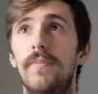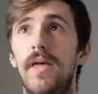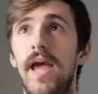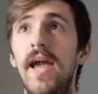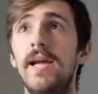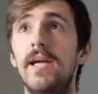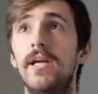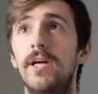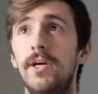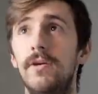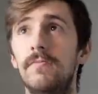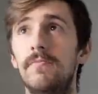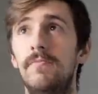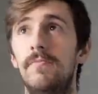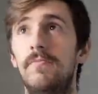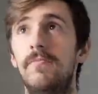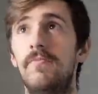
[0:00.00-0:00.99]
it
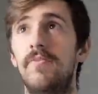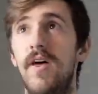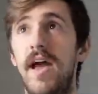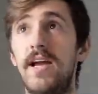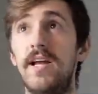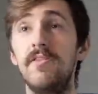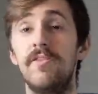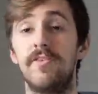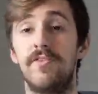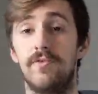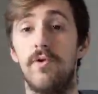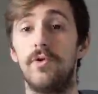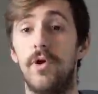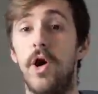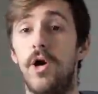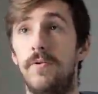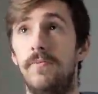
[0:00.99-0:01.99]
can throw
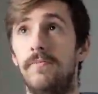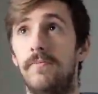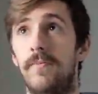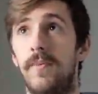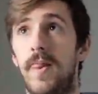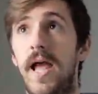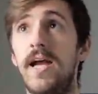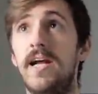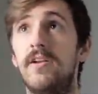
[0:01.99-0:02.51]
down. It